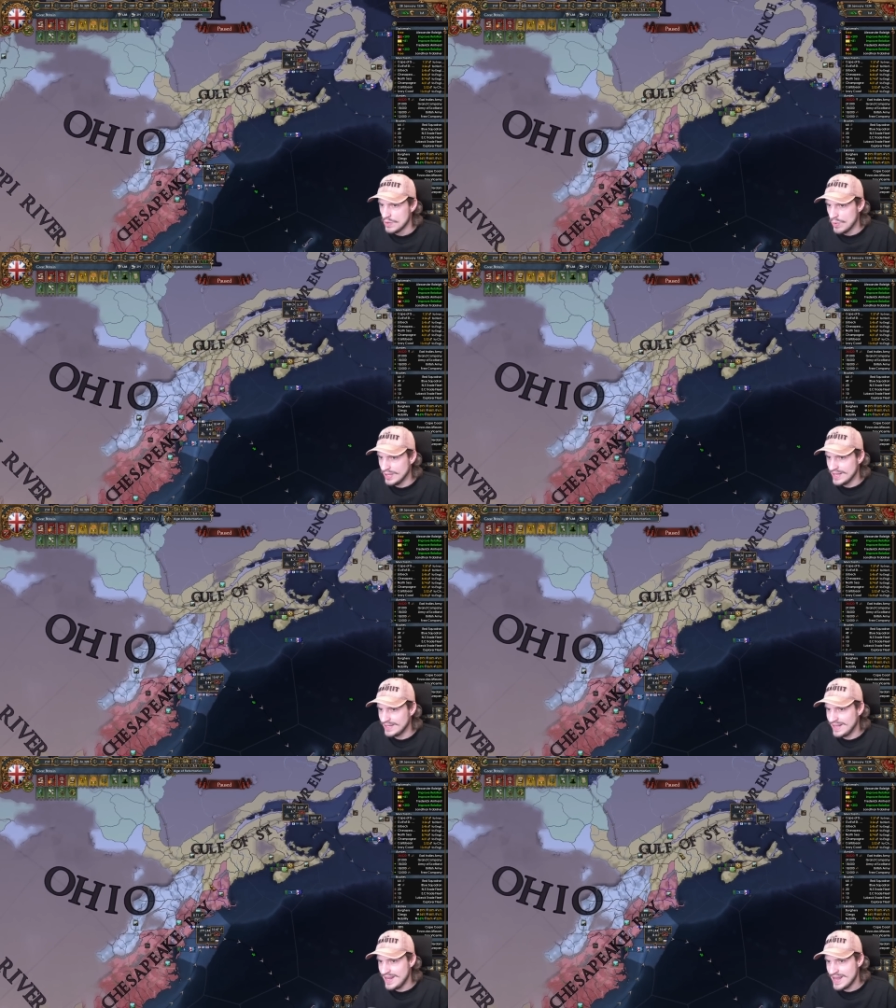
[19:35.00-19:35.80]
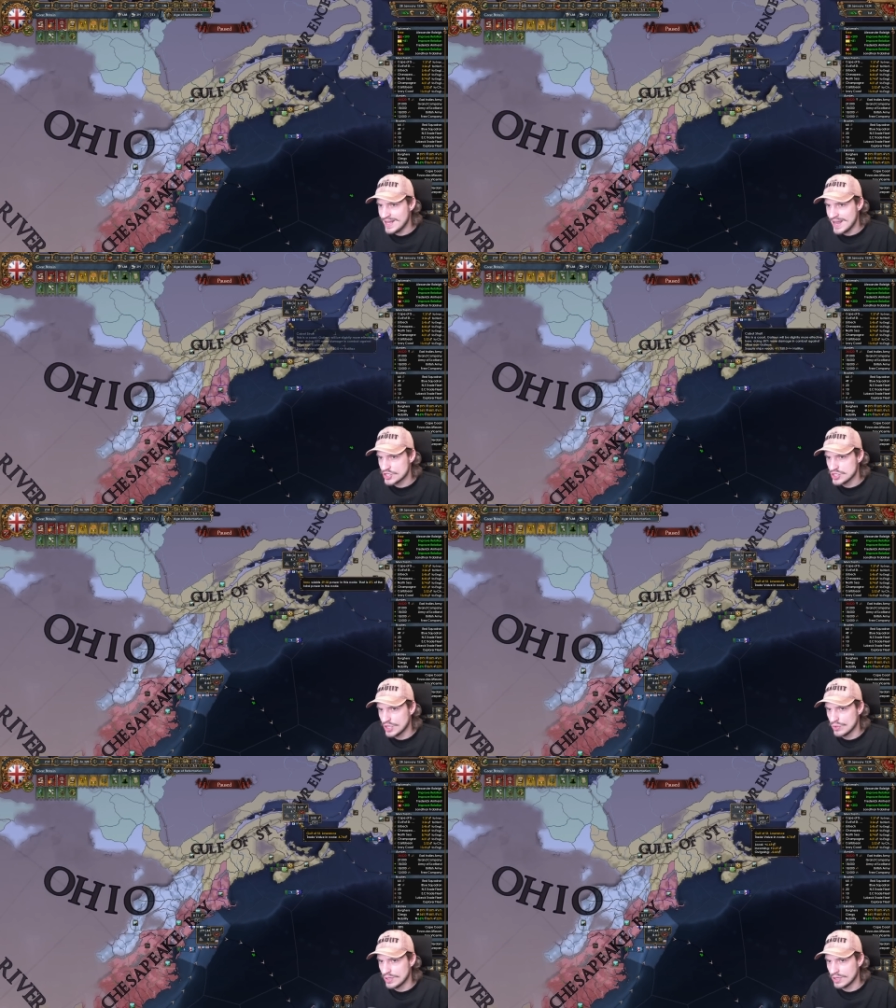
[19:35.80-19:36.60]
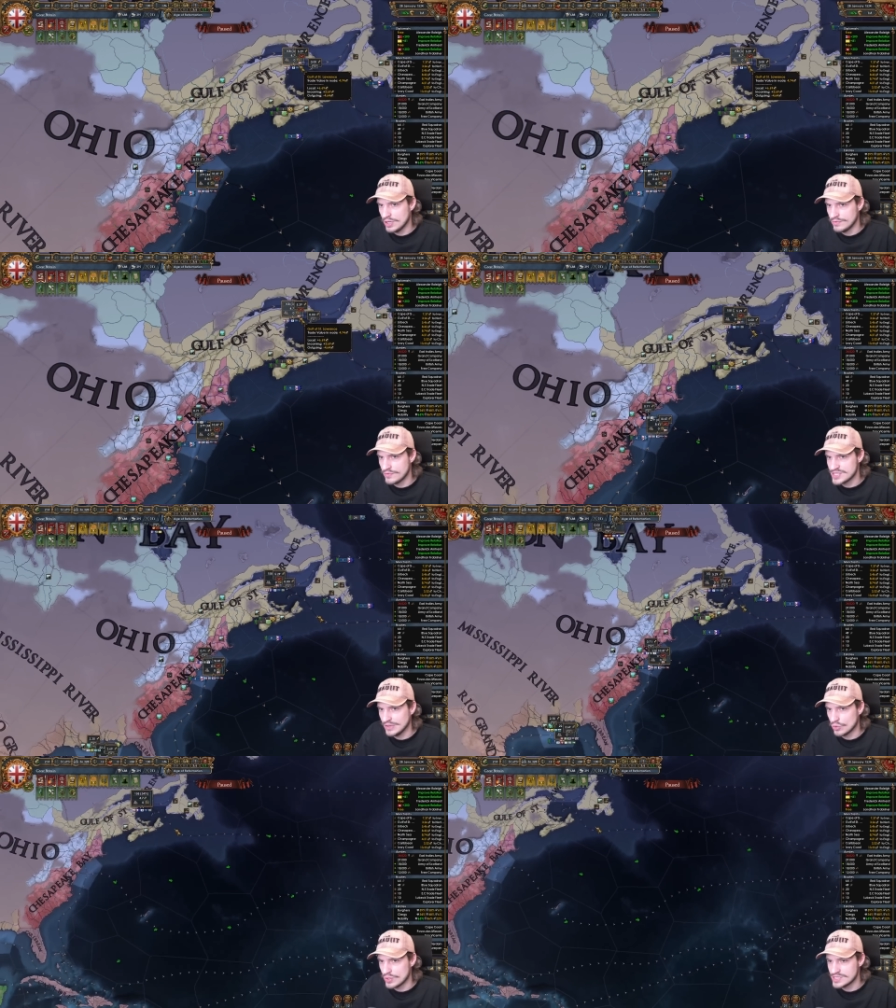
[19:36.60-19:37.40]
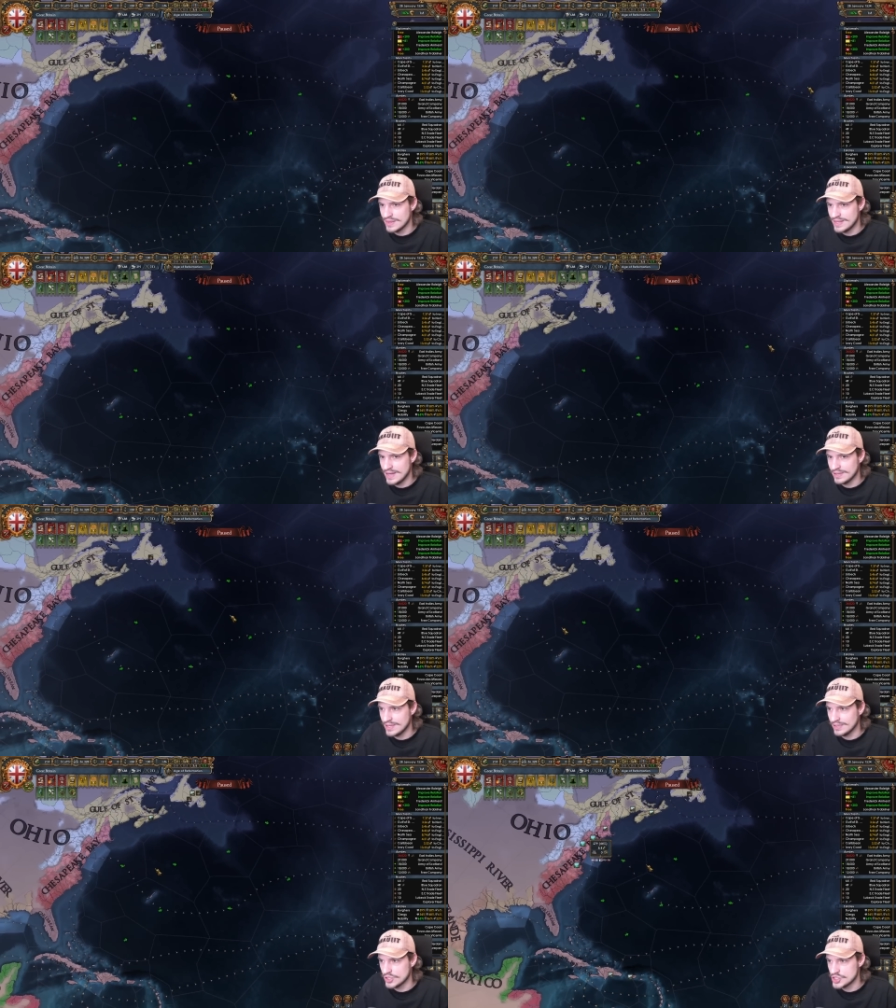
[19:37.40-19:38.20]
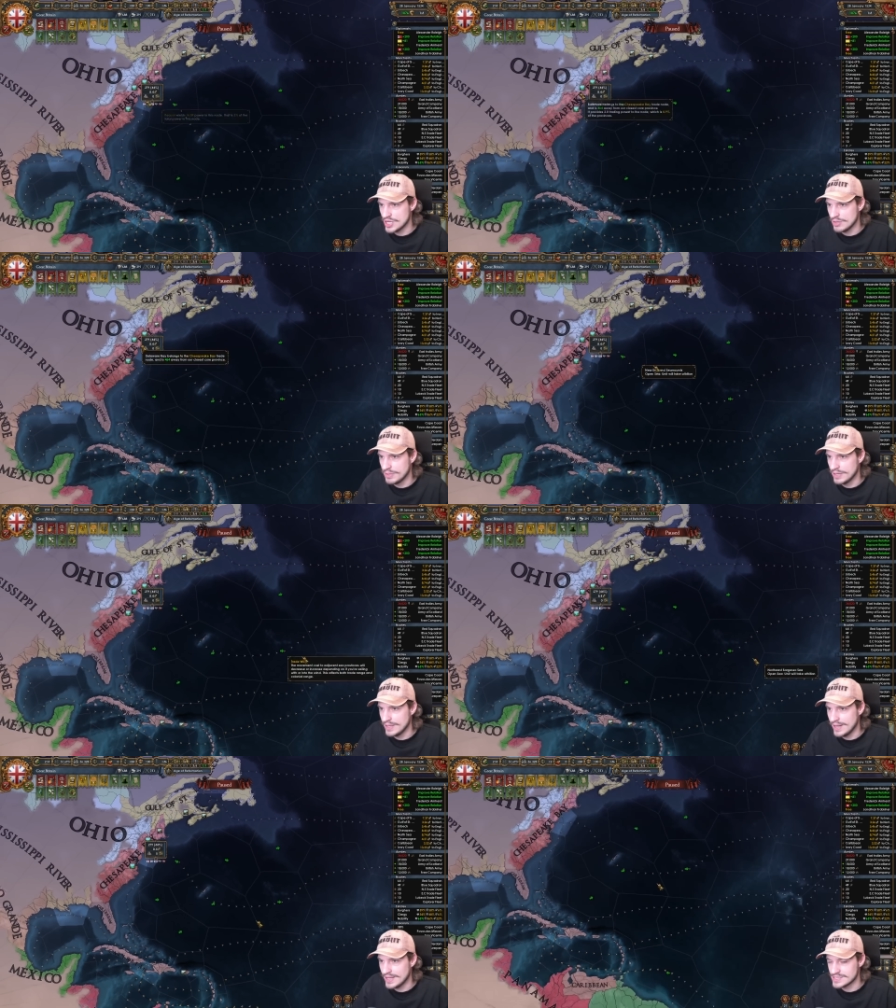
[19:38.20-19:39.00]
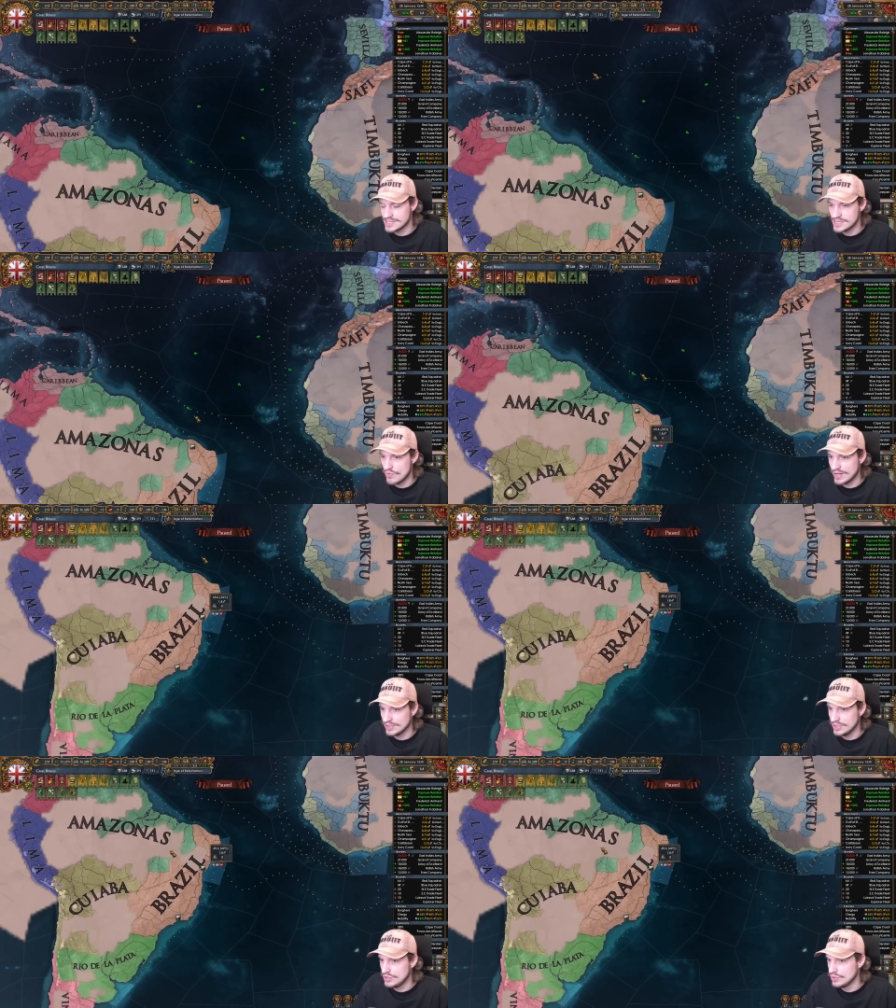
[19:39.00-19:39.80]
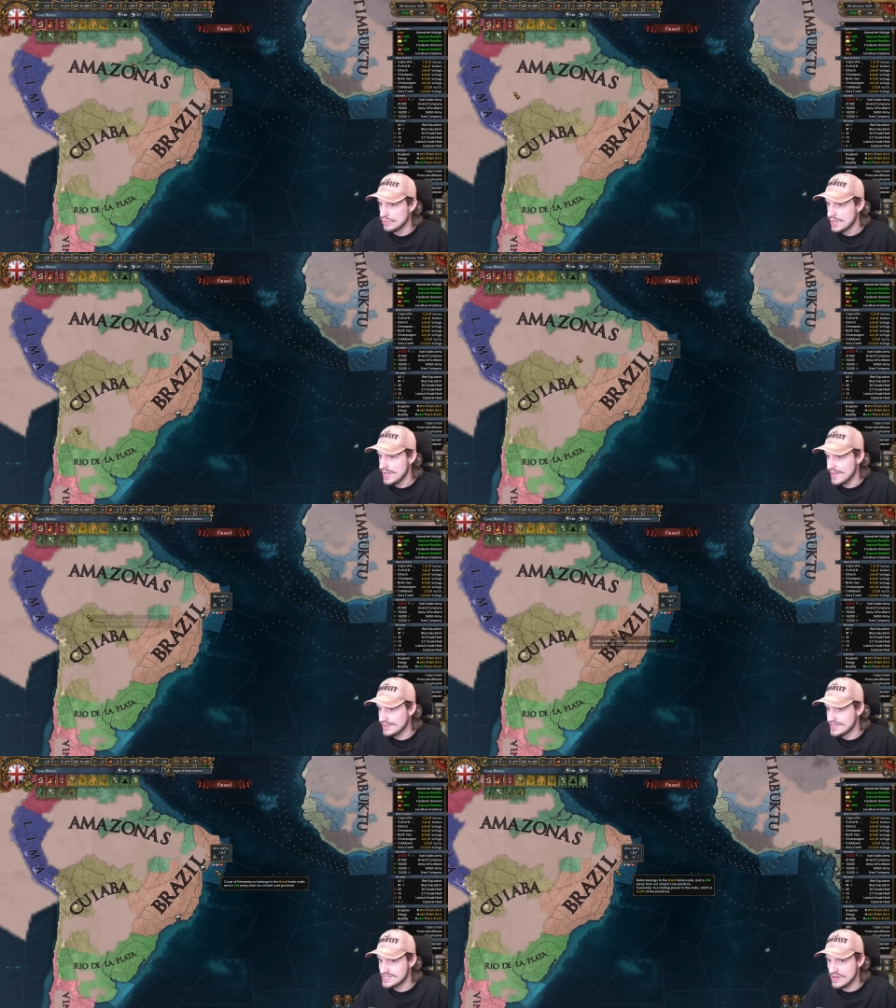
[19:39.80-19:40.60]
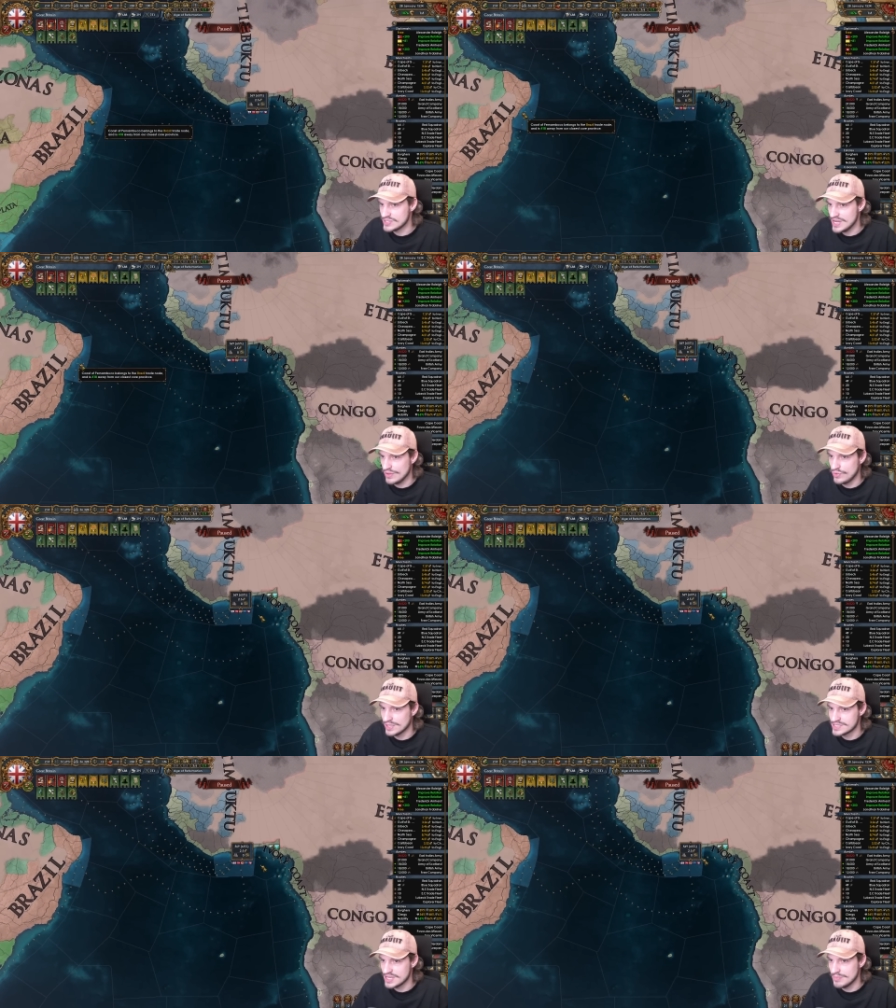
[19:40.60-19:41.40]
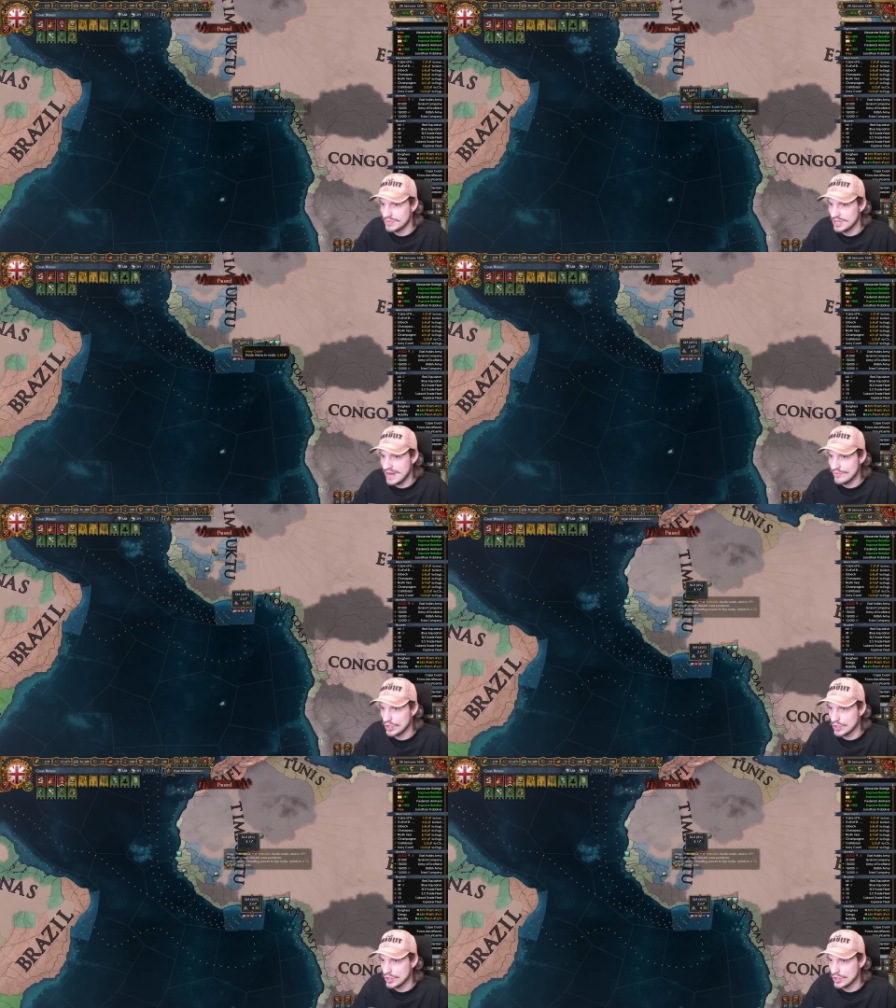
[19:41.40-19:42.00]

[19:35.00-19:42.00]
well, it can actually go to the Gulf of St. Lawrence and then to the English Channel, but it exits directly to, and these down south, you can send them to the Ivory